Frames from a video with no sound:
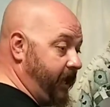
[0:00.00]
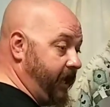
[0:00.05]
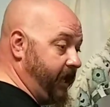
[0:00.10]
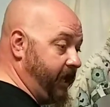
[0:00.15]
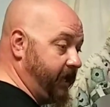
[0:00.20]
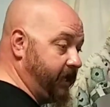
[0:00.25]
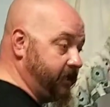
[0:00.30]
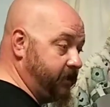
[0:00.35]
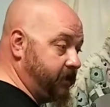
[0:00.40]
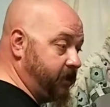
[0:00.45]

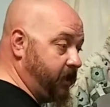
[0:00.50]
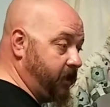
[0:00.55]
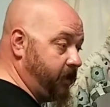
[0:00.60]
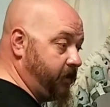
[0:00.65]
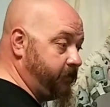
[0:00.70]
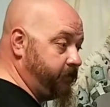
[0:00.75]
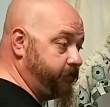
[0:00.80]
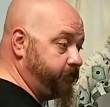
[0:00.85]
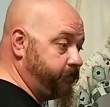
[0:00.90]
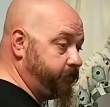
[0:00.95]
and
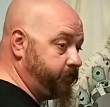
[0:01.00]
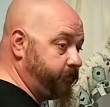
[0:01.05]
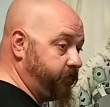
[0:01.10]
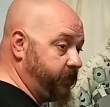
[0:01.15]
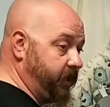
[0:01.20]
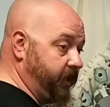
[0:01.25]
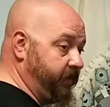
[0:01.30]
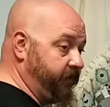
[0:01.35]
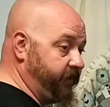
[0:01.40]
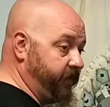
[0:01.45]

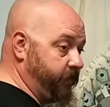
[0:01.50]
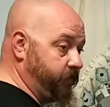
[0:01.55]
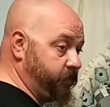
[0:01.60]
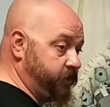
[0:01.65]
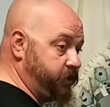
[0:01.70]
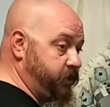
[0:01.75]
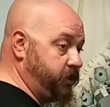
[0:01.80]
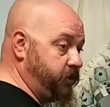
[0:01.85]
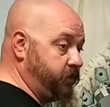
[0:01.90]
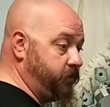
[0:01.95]
if it
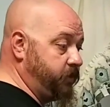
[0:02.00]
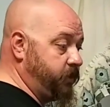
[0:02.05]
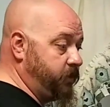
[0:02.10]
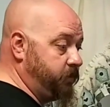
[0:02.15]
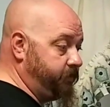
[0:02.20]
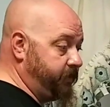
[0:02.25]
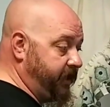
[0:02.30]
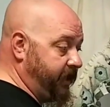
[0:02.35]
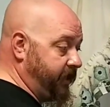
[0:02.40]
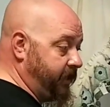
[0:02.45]
was you,
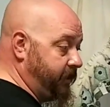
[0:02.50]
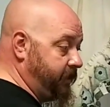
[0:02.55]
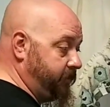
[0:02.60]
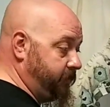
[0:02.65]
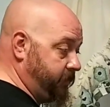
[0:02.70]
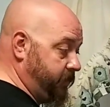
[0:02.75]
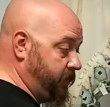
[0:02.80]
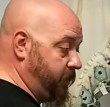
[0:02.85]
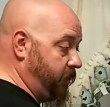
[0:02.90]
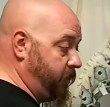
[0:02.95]
you'd be,
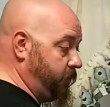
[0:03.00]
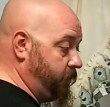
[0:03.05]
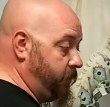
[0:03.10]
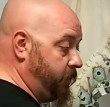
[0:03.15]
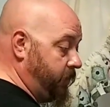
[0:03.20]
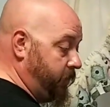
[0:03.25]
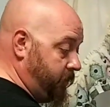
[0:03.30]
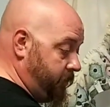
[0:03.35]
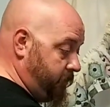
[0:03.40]
you know,